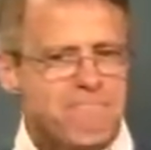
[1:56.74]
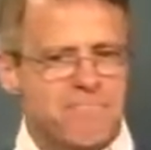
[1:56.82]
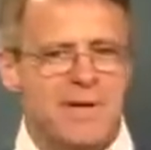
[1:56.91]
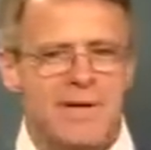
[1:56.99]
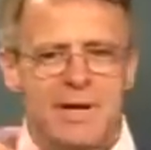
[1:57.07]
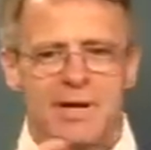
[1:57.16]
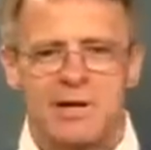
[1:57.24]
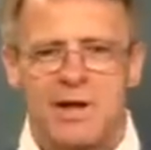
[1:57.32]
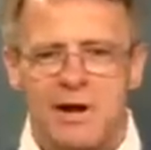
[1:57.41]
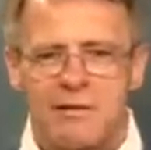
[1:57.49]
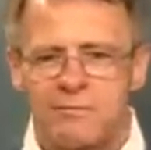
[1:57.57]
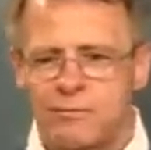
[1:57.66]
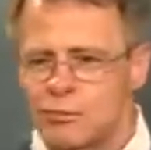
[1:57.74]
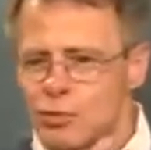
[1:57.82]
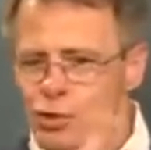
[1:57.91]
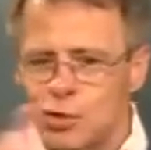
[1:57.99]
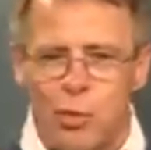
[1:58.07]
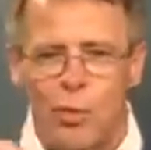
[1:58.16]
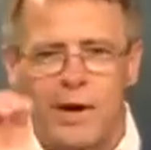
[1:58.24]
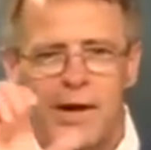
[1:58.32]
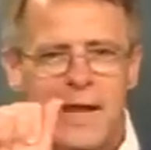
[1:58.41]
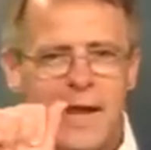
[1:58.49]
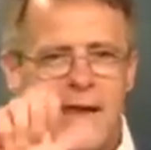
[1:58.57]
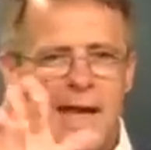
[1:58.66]
big enough,
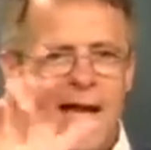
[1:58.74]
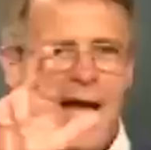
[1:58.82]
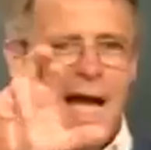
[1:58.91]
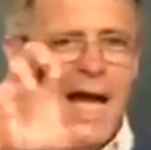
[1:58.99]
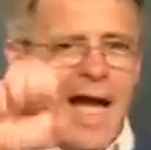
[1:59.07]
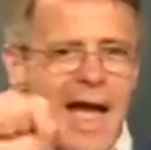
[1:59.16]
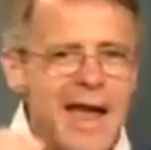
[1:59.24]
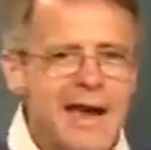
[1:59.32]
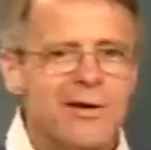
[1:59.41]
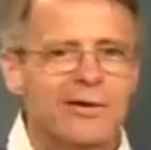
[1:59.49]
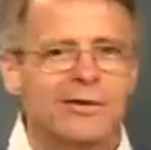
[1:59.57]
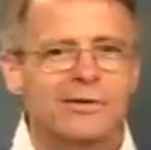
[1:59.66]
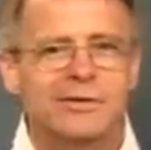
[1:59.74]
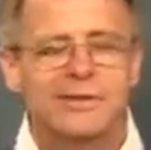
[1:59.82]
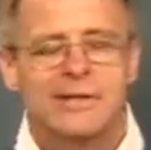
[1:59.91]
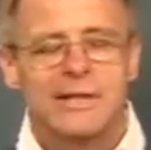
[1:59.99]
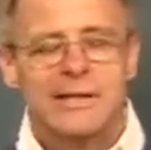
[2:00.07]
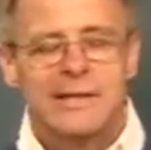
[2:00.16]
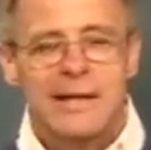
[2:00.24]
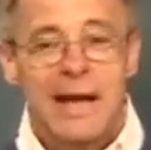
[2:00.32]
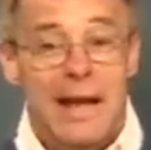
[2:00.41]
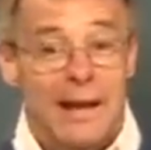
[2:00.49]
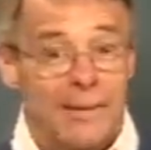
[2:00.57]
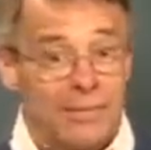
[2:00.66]
20 acres,
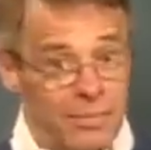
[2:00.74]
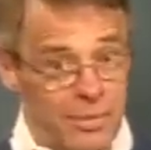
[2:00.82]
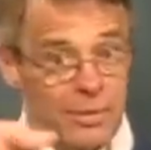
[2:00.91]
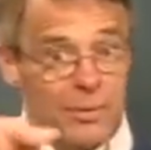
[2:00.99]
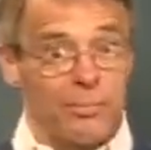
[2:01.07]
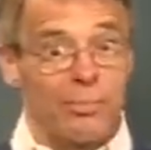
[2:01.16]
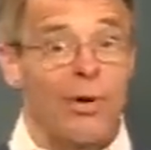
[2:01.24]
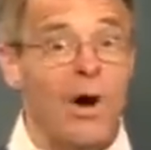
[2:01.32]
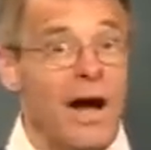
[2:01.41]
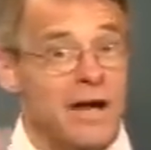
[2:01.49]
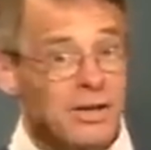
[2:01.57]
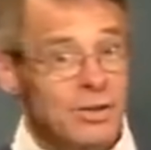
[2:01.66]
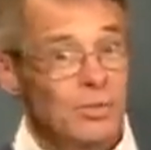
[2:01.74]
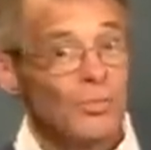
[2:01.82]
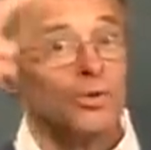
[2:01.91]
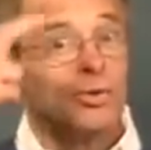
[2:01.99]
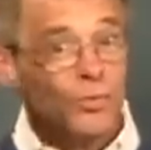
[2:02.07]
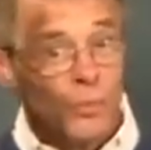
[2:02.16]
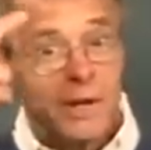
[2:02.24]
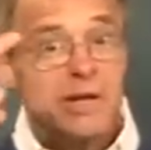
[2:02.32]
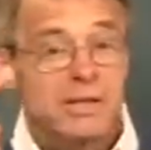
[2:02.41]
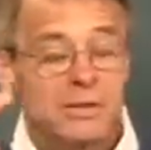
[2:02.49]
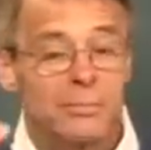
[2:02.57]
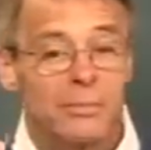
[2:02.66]
and the price was
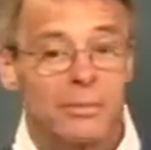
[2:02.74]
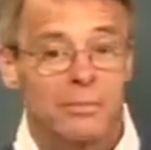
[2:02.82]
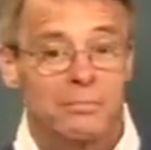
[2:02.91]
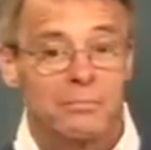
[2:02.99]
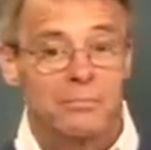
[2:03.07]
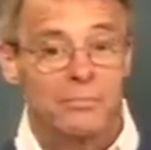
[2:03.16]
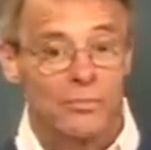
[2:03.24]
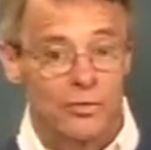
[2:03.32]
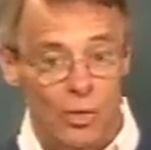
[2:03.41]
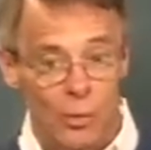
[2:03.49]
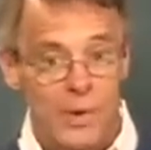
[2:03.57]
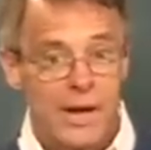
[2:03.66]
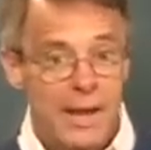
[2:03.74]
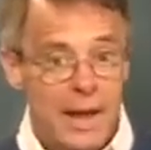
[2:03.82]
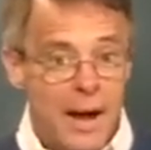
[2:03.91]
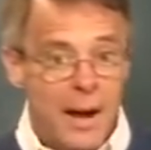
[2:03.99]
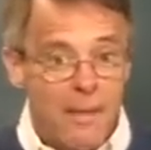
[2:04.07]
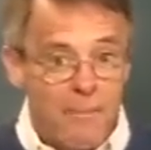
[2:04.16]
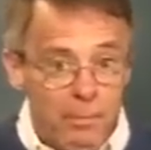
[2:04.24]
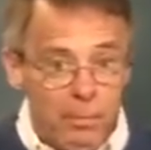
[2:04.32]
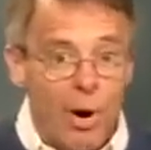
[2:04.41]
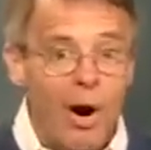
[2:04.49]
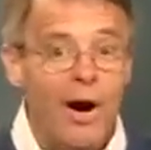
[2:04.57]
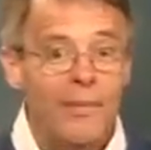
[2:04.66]
reasonable. So we
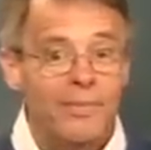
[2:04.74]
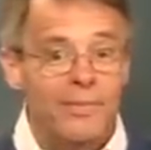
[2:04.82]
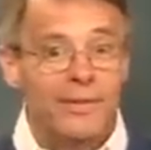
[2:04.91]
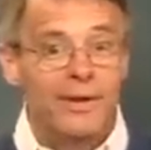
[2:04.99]
bought